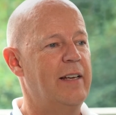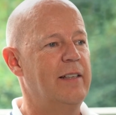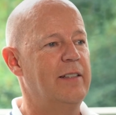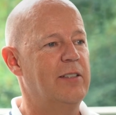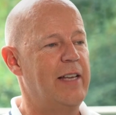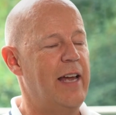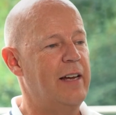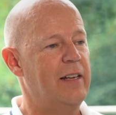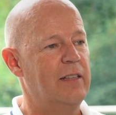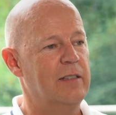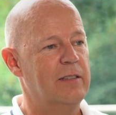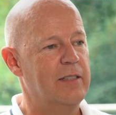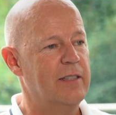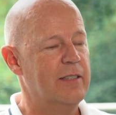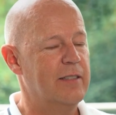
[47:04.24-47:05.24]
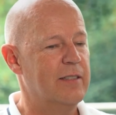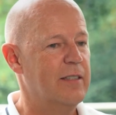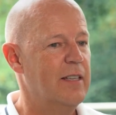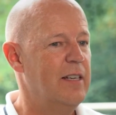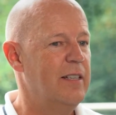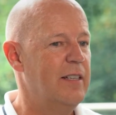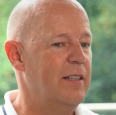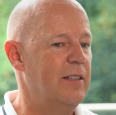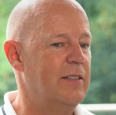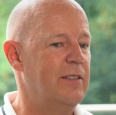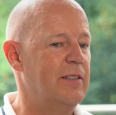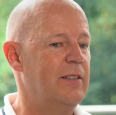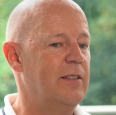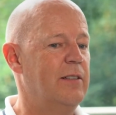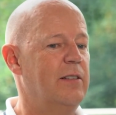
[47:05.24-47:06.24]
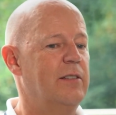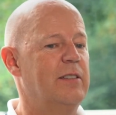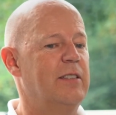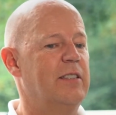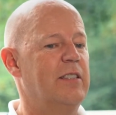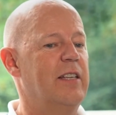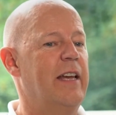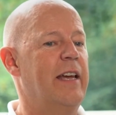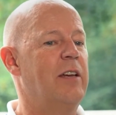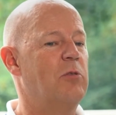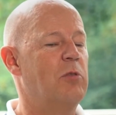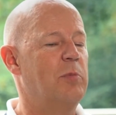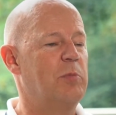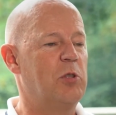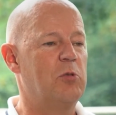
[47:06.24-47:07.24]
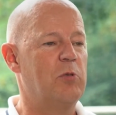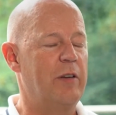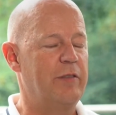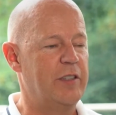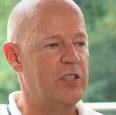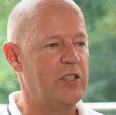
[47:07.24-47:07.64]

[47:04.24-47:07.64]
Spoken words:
and tackle this encrypted traffic